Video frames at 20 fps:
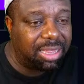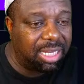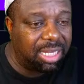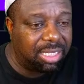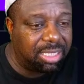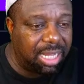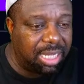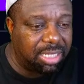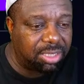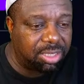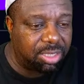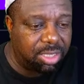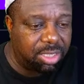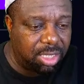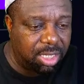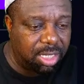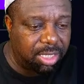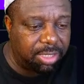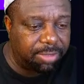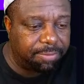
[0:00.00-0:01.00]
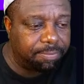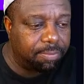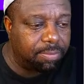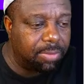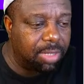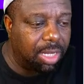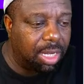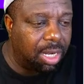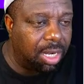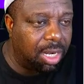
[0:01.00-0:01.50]
think that's good.
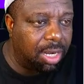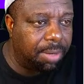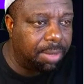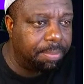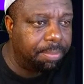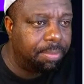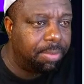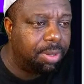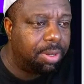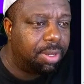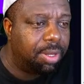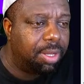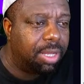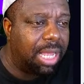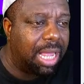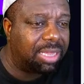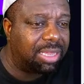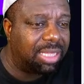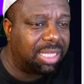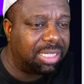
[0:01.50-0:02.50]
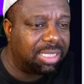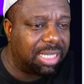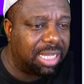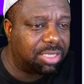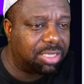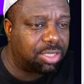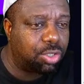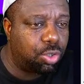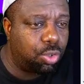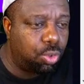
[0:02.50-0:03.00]
Um, I think
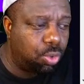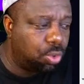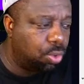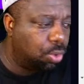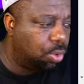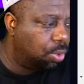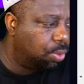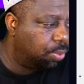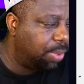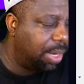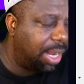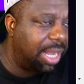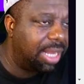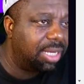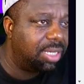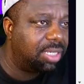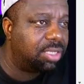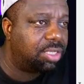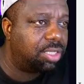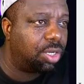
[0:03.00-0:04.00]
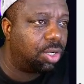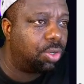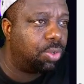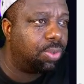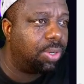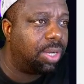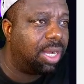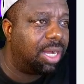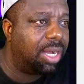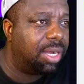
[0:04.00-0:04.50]
that's cool, right? So
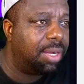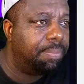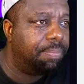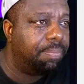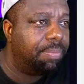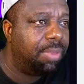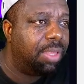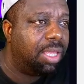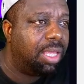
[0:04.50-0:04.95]
um,